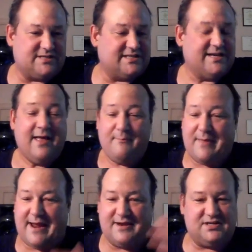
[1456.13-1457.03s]
So he says,
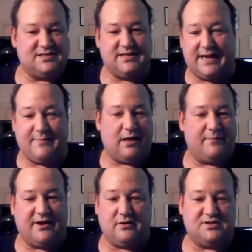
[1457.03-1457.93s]
man, just
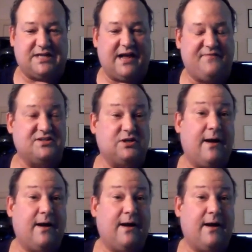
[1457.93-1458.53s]
email me your stuff.